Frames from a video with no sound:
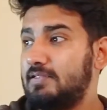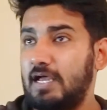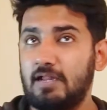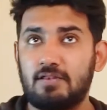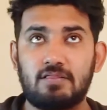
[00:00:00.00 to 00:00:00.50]

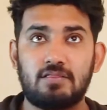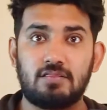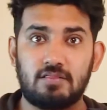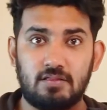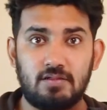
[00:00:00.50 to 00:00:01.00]

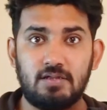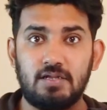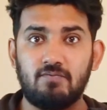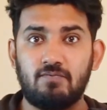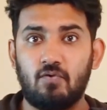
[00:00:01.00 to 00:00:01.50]
that's
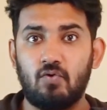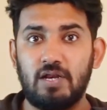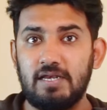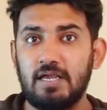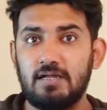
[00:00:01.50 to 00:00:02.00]
for
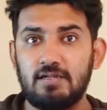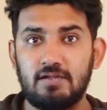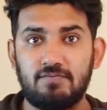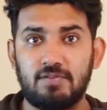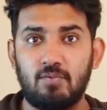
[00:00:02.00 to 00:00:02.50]
India
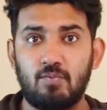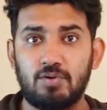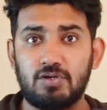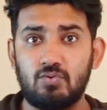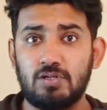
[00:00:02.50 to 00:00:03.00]
if someone
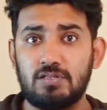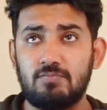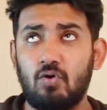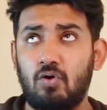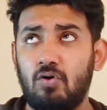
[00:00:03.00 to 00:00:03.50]
wants a dual
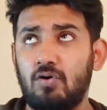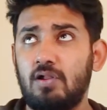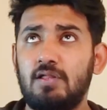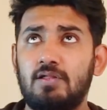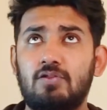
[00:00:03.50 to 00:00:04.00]
SIM
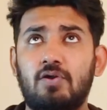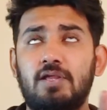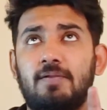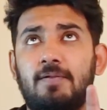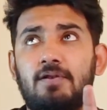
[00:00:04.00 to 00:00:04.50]
or,
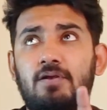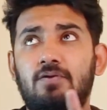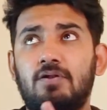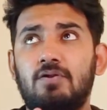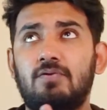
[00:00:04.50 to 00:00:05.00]
sorry,
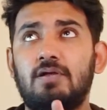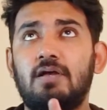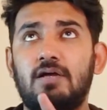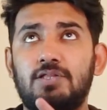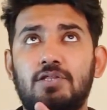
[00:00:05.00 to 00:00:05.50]
no, no, no,
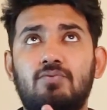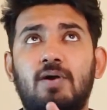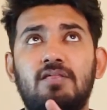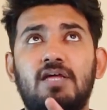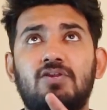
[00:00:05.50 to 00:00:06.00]
no, uh, this
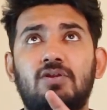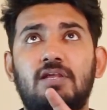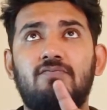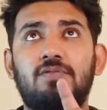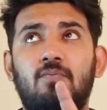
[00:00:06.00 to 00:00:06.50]
one is
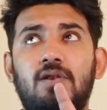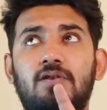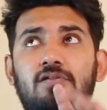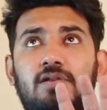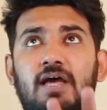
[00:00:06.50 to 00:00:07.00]
actually if
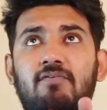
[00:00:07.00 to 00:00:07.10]
someone doesn't